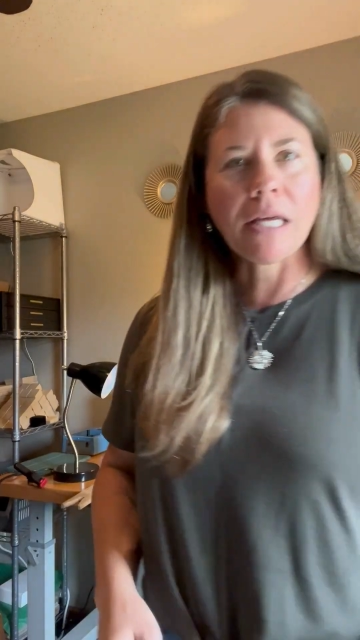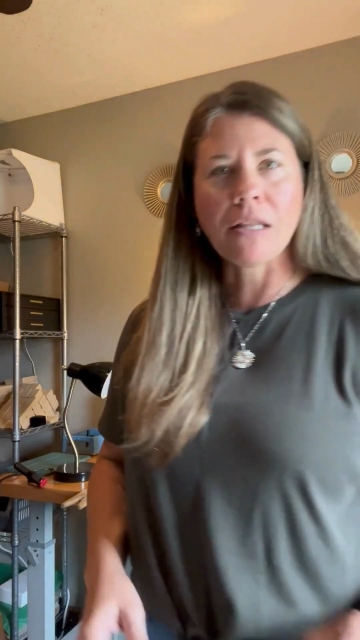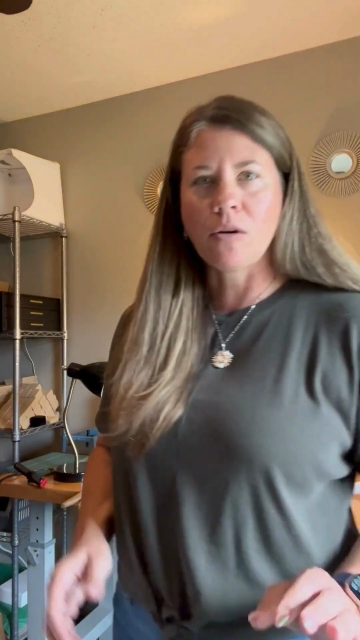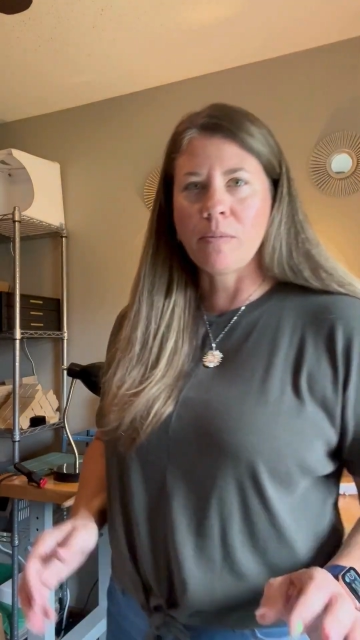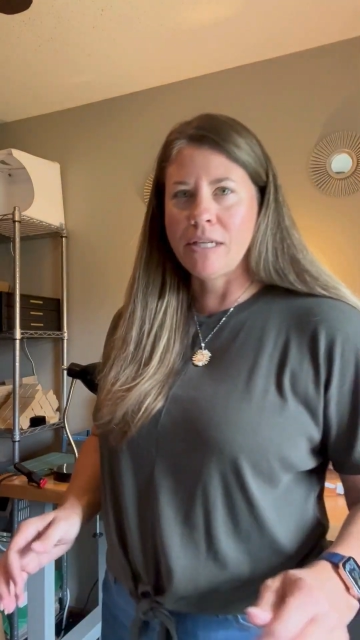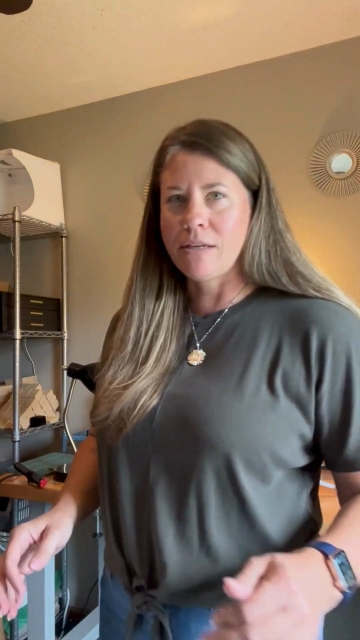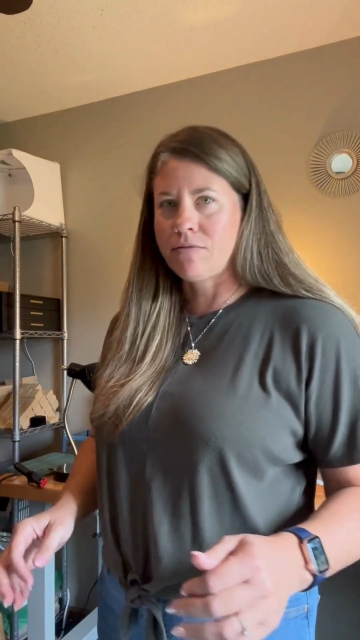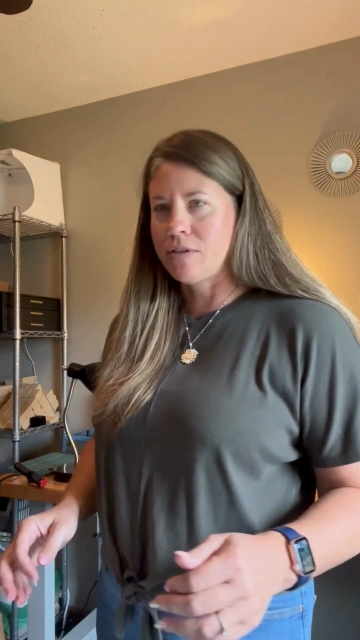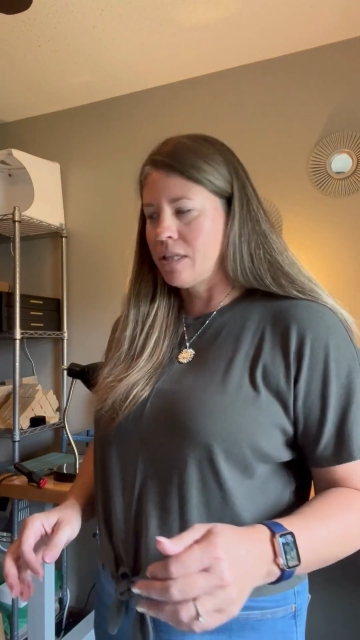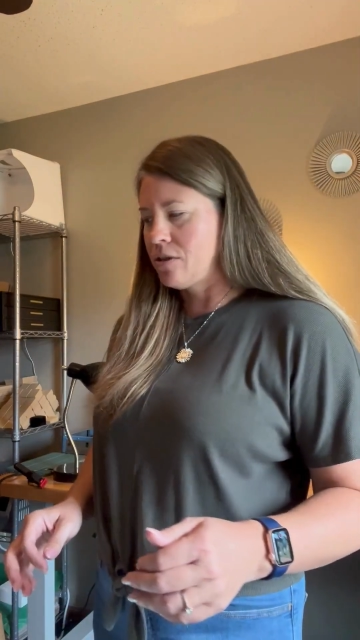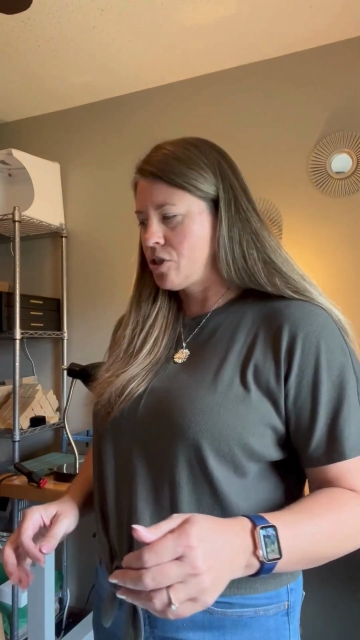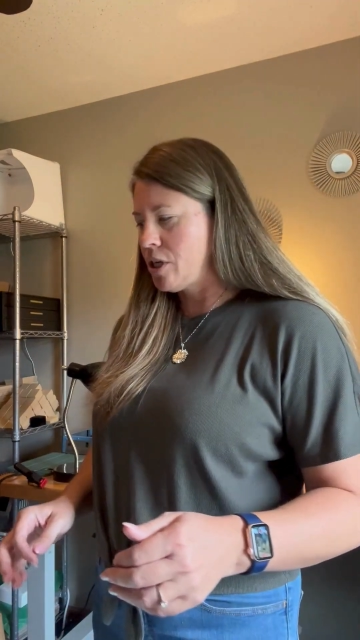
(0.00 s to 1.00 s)
a little bit different
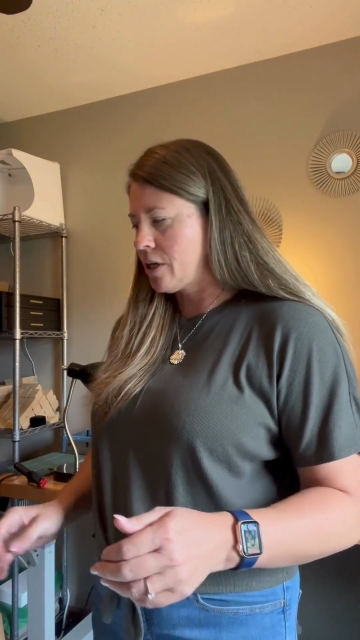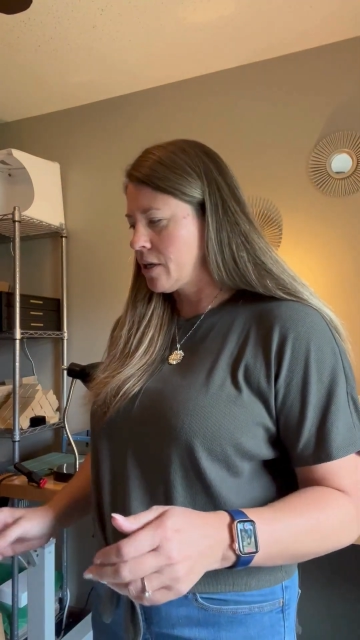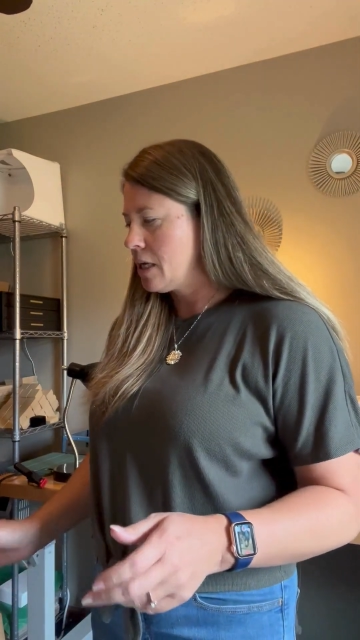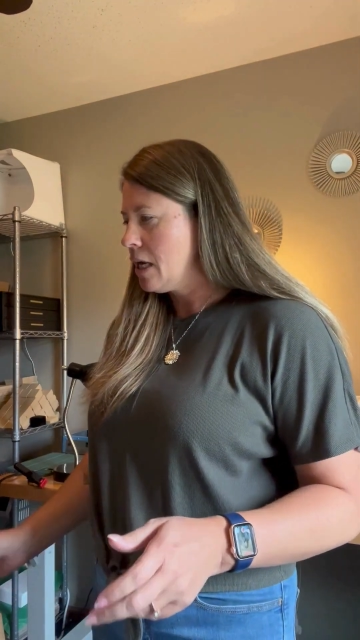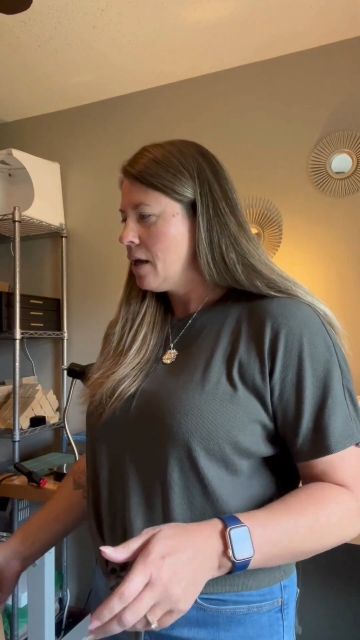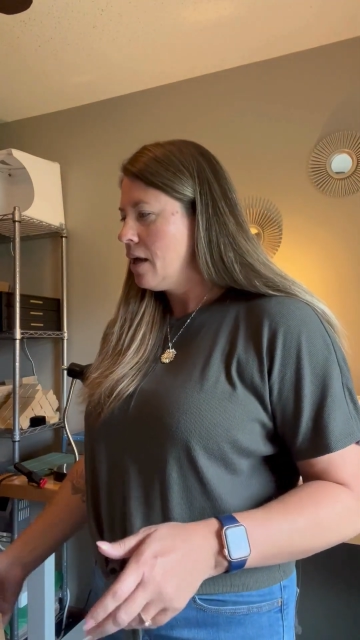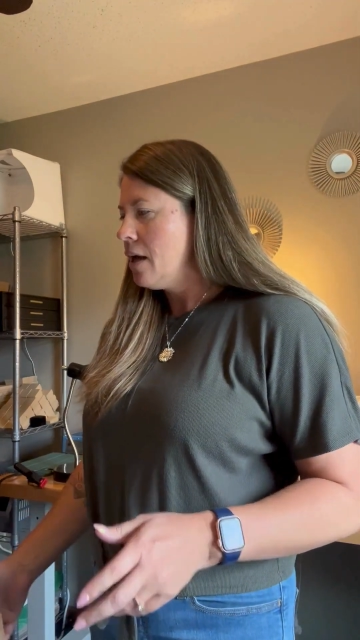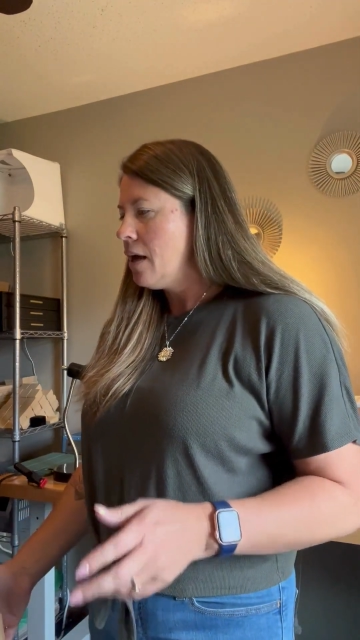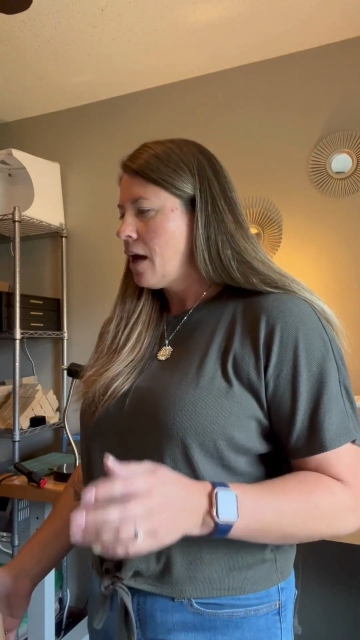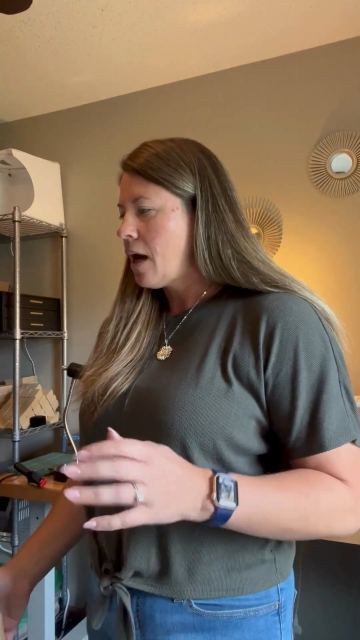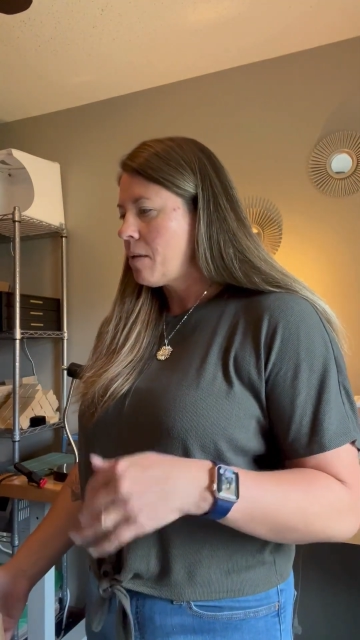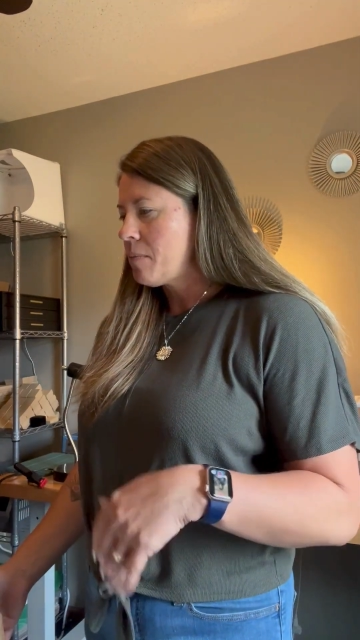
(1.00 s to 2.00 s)
this year. I'm